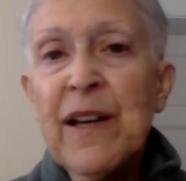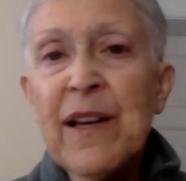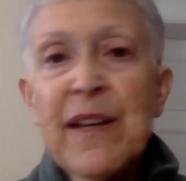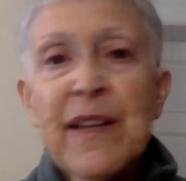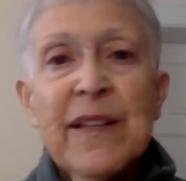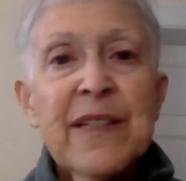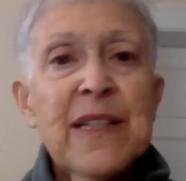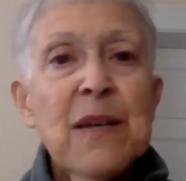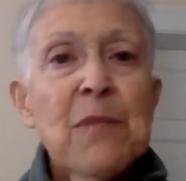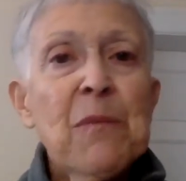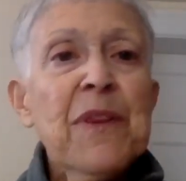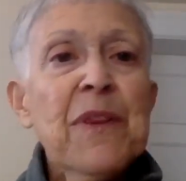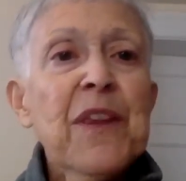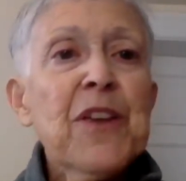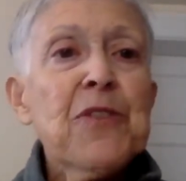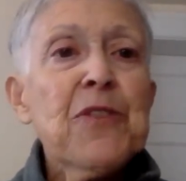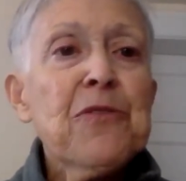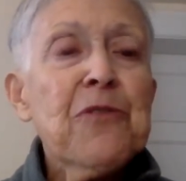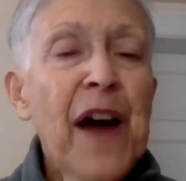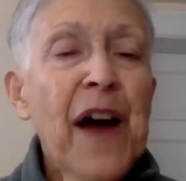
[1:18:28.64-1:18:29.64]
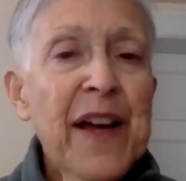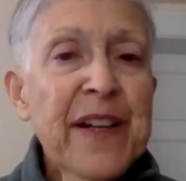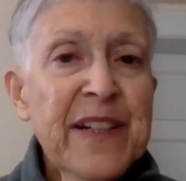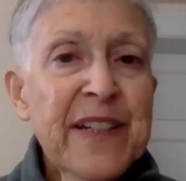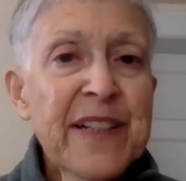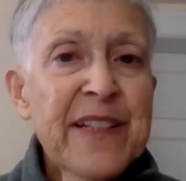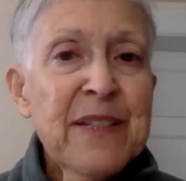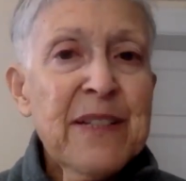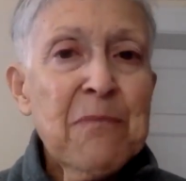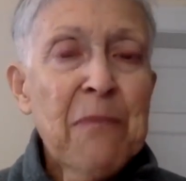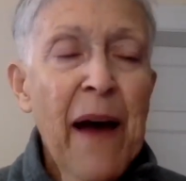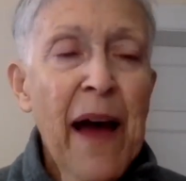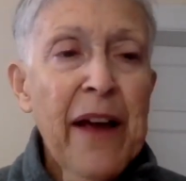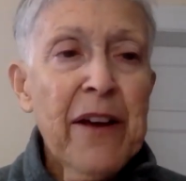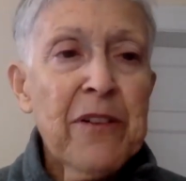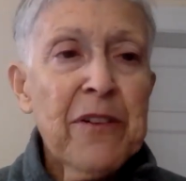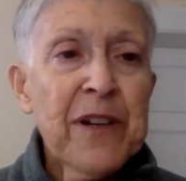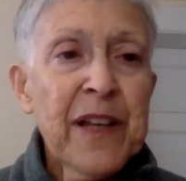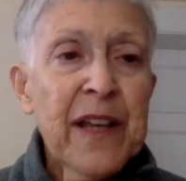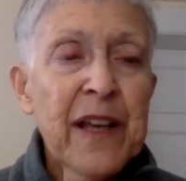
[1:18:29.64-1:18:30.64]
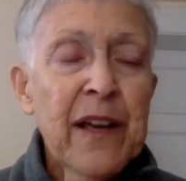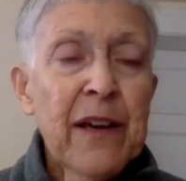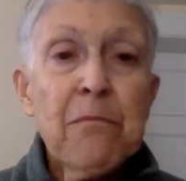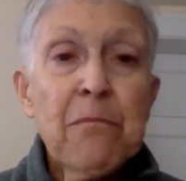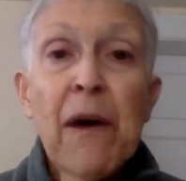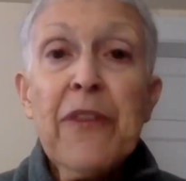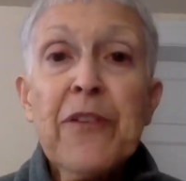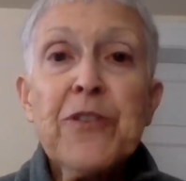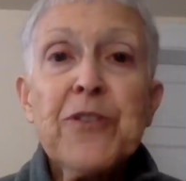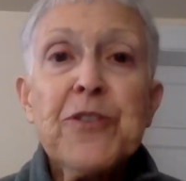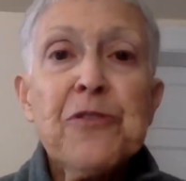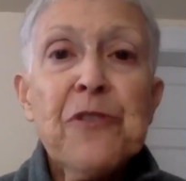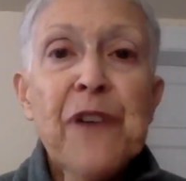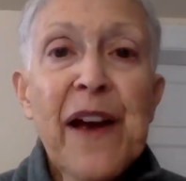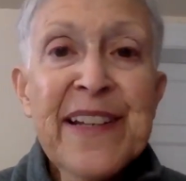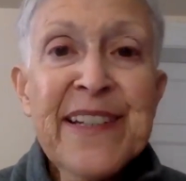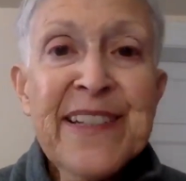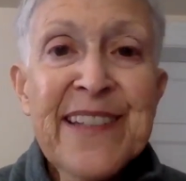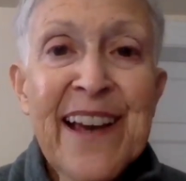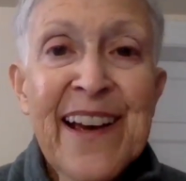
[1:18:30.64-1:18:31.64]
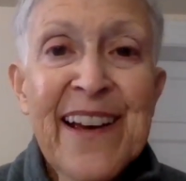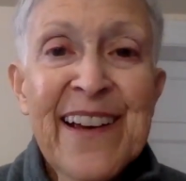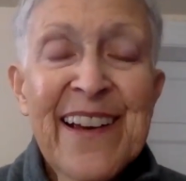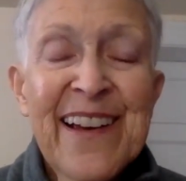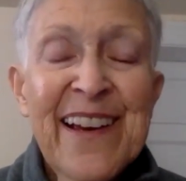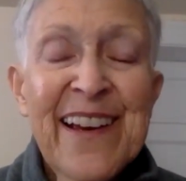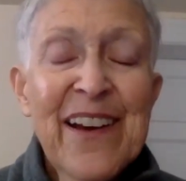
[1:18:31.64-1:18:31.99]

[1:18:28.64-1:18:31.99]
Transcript: someone that you find inspiring, Mother Teresa.